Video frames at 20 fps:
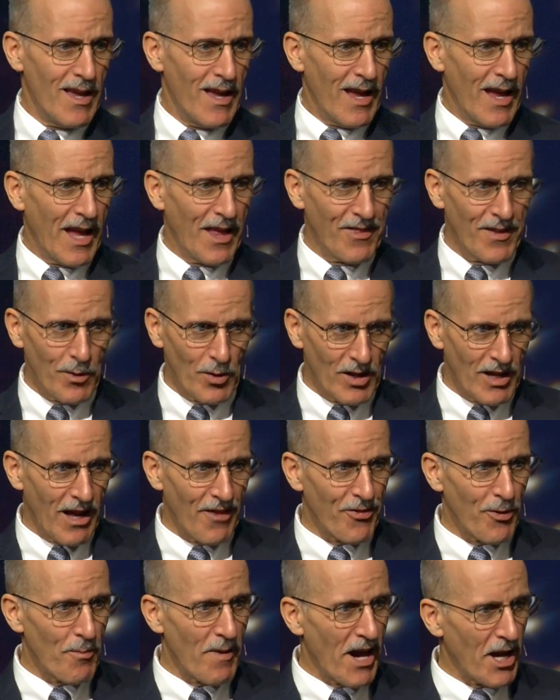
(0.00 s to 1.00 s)
and they
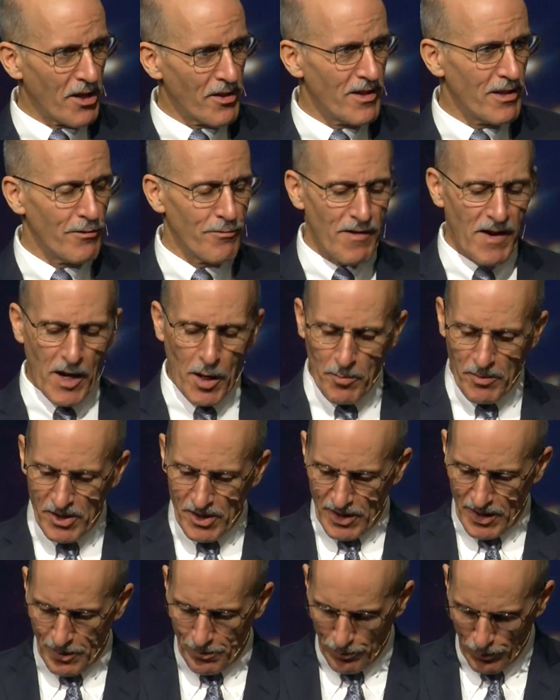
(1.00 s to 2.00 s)
got them out of the
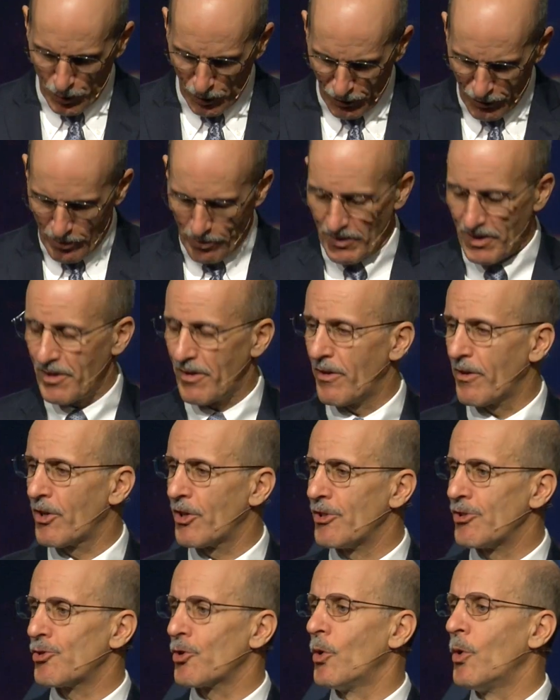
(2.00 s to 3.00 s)
environment. It put them in a
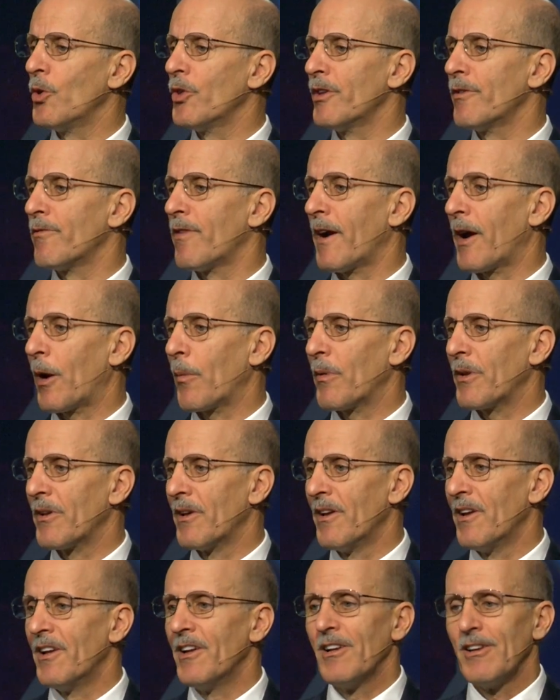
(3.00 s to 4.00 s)
controlled environment,
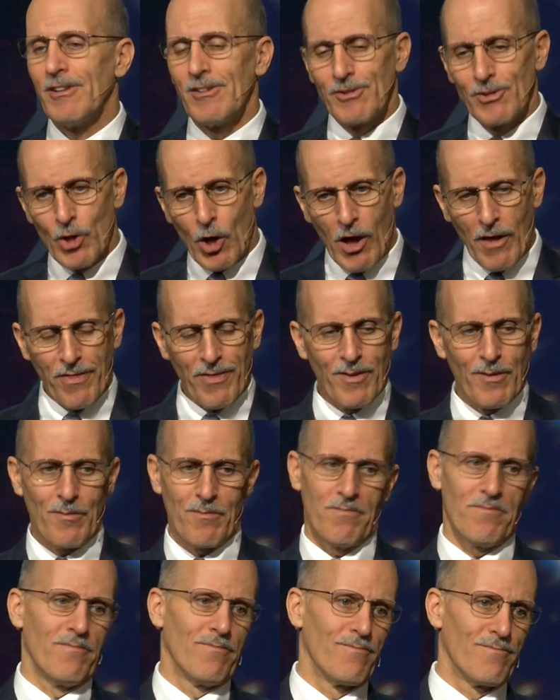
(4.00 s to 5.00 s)
taught
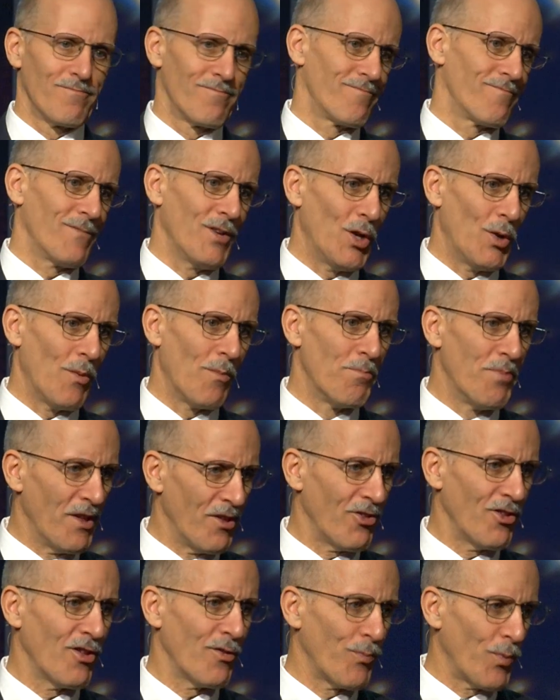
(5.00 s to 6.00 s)
them,
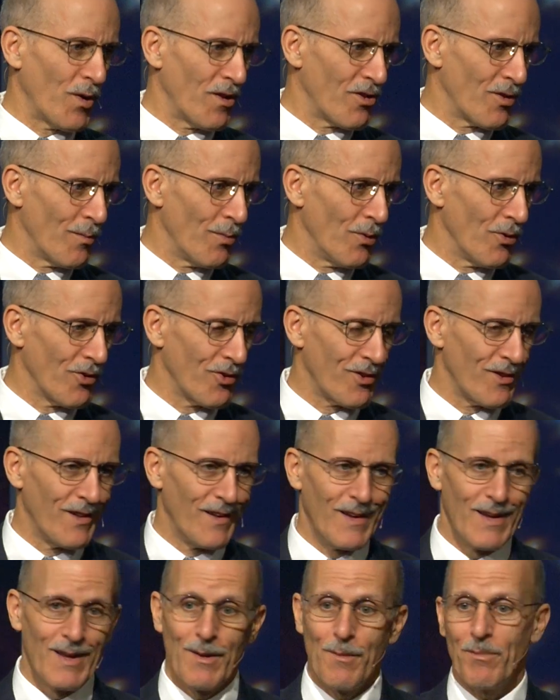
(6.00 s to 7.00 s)
business principles,
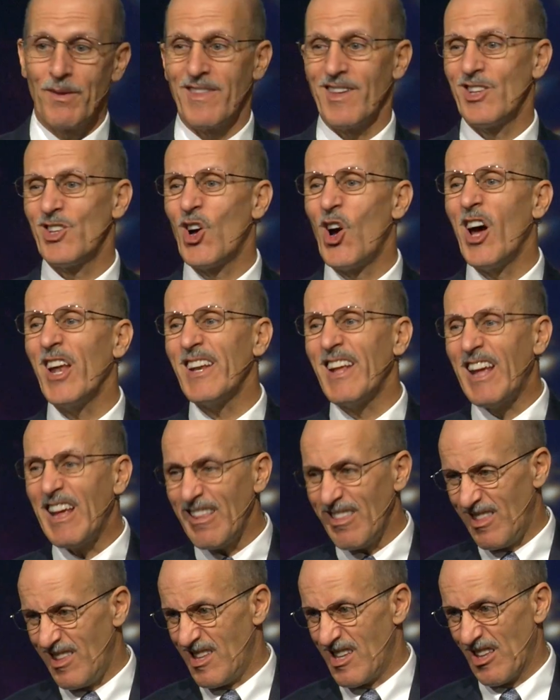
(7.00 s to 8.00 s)
but they taught
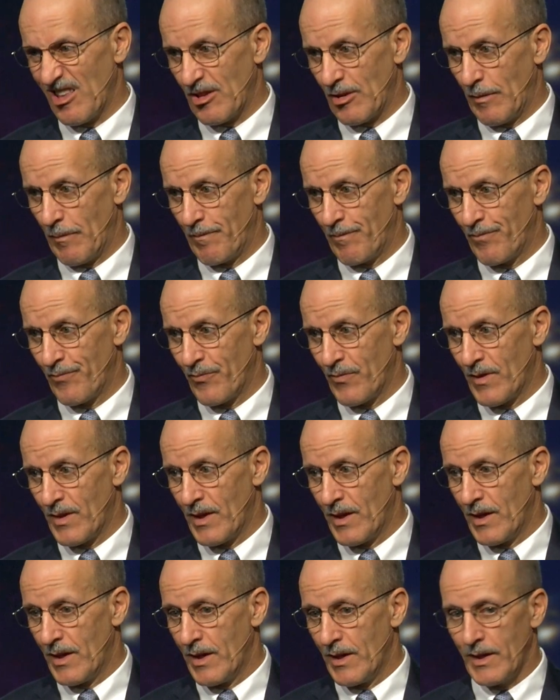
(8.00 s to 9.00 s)
atheism.
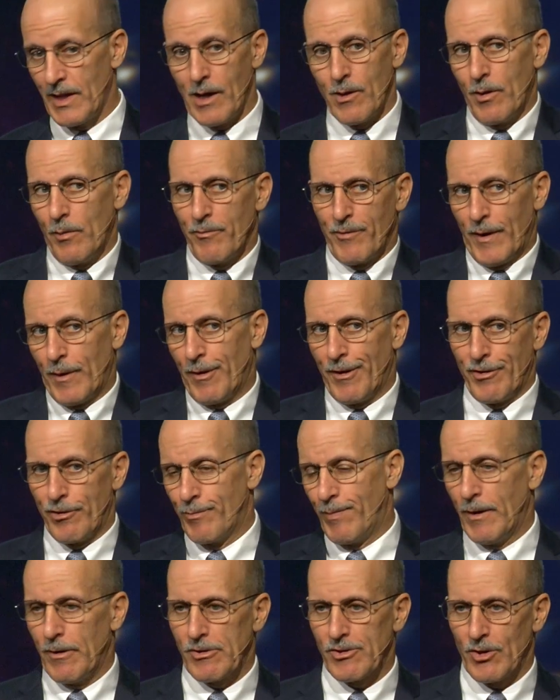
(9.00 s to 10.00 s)
Now I'm very
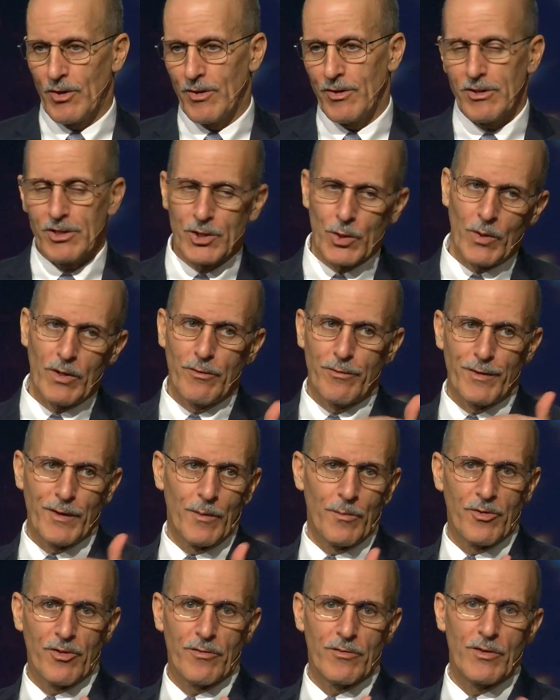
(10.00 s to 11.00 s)
spiritual, and they're showing
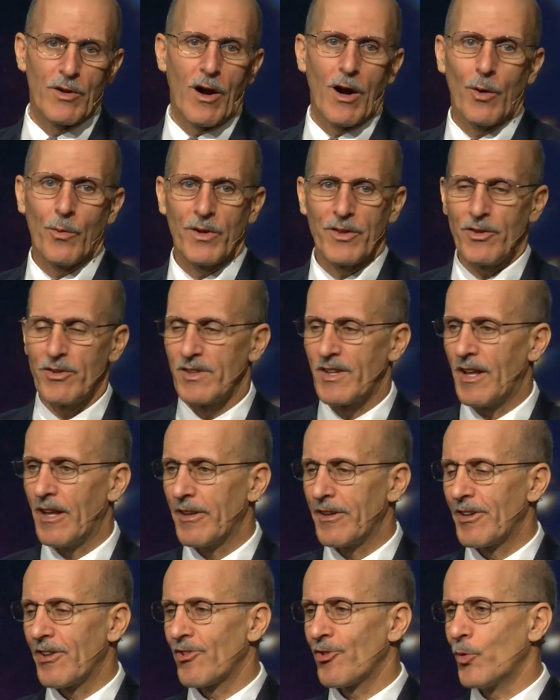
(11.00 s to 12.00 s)
films of Darwin. They're
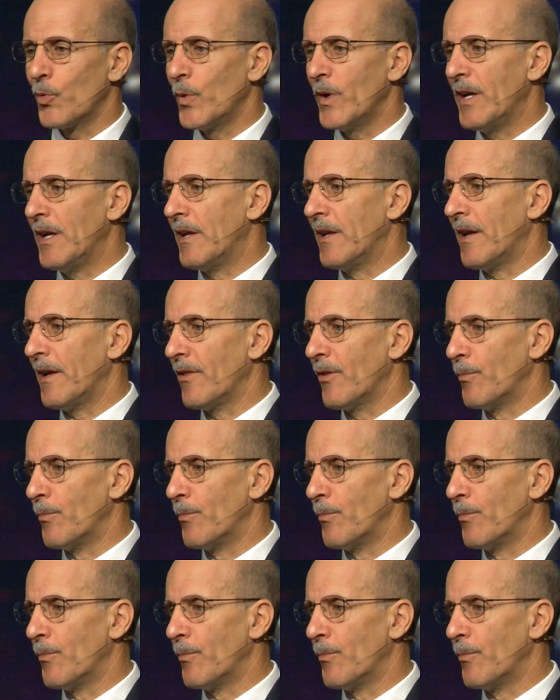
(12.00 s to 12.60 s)
telling us to read the